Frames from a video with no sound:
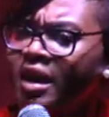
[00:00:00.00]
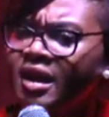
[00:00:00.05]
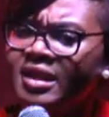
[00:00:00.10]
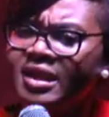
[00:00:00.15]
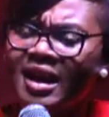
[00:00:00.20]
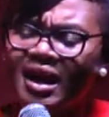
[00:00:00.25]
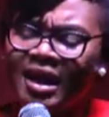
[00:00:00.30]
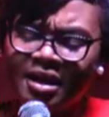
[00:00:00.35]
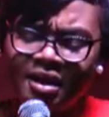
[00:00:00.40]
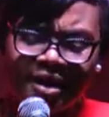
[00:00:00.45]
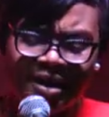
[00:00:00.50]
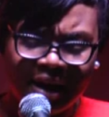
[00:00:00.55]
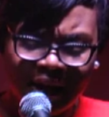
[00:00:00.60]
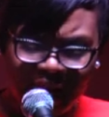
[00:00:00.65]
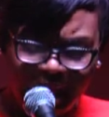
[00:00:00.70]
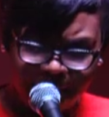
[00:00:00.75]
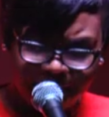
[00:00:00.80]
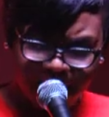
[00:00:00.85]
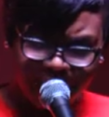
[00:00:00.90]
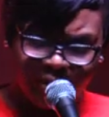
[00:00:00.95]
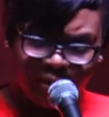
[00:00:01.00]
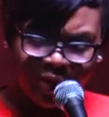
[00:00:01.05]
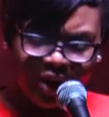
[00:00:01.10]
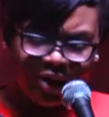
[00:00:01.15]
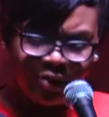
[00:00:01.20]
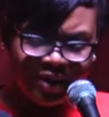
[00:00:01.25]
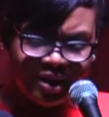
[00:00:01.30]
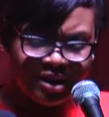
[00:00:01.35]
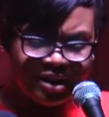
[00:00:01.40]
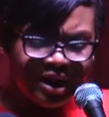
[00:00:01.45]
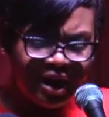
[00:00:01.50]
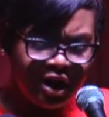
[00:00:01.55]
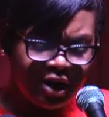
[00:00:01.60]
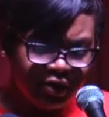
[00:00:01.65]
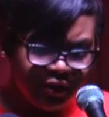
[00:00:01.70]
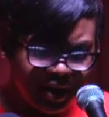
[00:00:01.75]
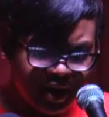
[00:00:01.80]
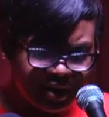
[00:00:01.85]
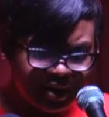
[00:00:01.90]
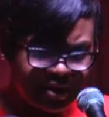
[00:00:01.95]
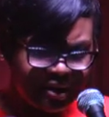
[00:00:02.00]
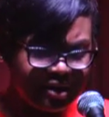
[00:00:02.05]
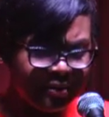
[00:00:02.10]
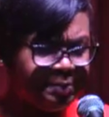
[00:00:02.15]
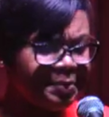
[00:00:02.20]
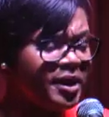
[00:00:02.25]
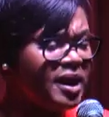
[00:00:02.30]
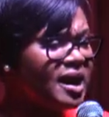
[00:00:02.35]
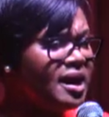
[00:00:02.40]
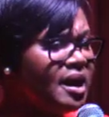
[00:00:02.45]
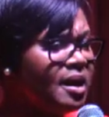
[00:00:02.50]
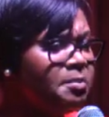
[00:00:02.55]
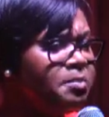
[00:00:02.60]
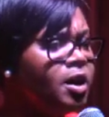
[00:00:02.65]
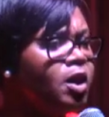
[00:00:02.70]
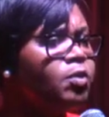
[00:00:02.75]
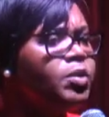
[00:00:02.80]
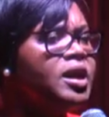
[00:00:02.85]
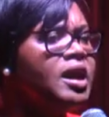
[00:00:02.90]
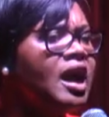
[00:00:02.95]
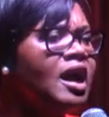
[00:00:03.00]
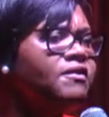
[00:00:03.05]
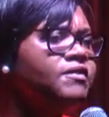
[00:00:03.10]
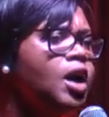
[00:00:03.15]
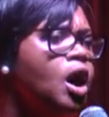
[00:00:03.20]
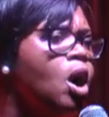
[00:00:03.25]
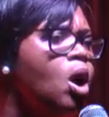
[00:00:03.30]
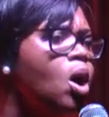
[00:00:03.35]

They are not happy when we say great is the PNM, but we have